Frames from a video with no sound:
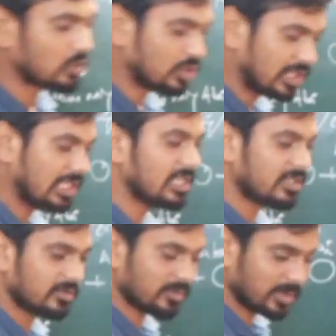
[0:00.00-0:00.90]
to deal
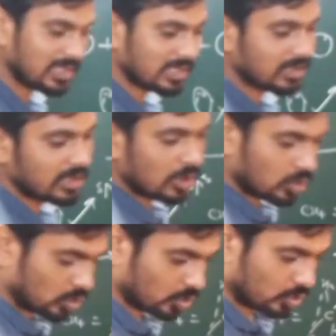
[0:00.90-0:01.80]
with
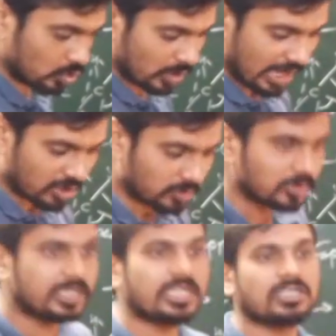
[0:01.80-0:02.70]
to
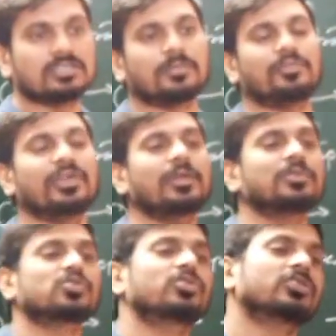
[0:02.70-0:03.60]
accommodate the
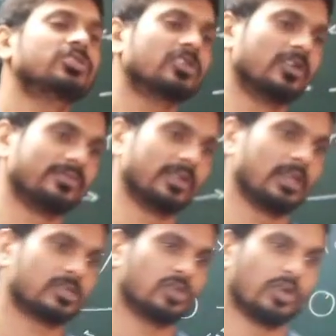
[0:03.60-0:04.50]
wave structure of the
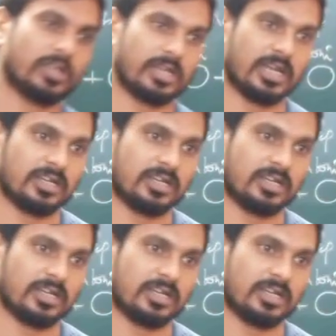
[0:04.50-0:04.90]
electron or